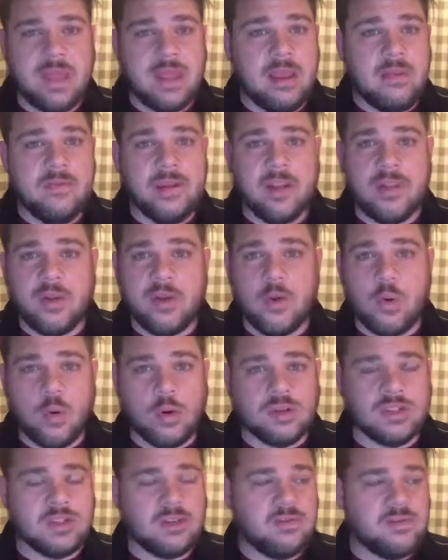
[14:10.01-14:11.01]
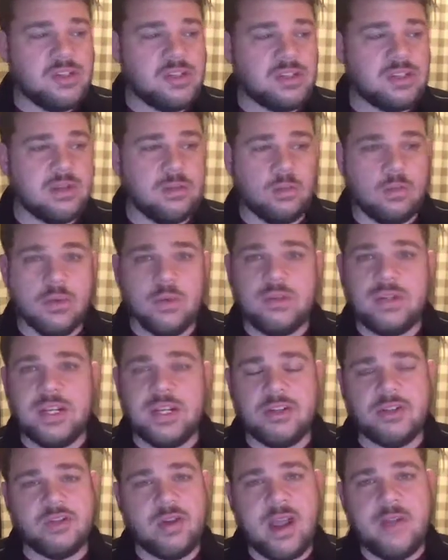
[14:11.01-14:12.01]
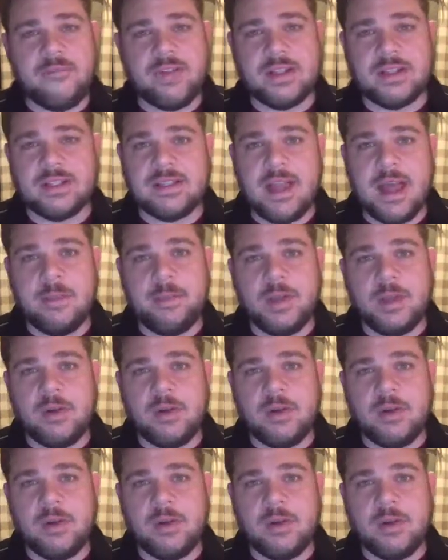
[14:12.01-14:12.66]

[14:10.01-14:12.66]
Even in the course of just a routine traffic stop,